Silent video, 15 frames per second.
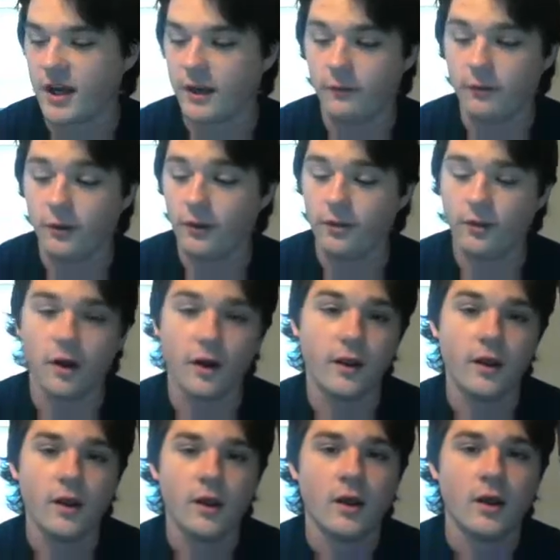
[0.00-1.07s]
I really
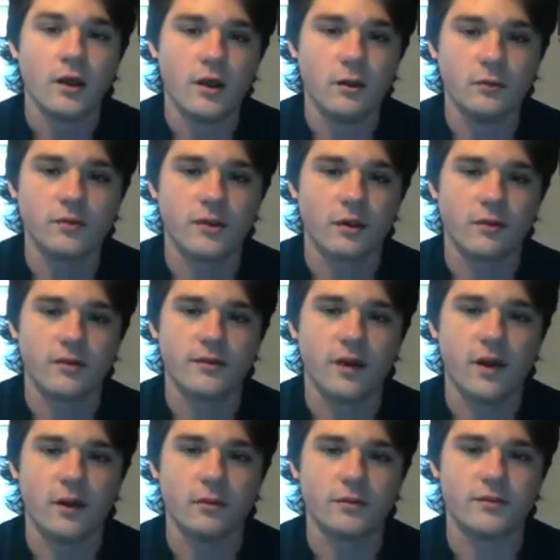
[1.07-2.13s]
thought he was going to
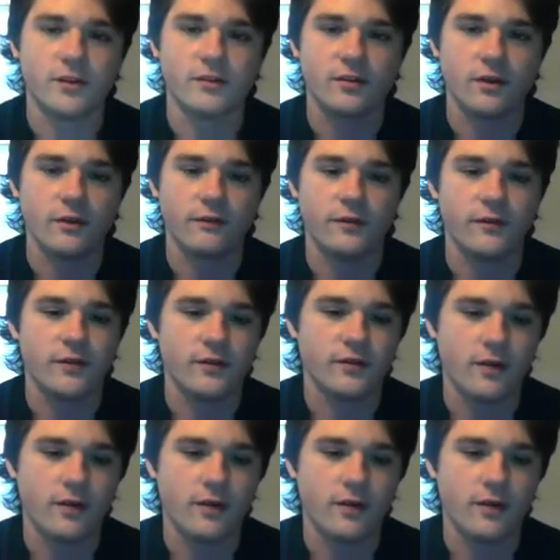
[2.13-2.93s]
retire with 650,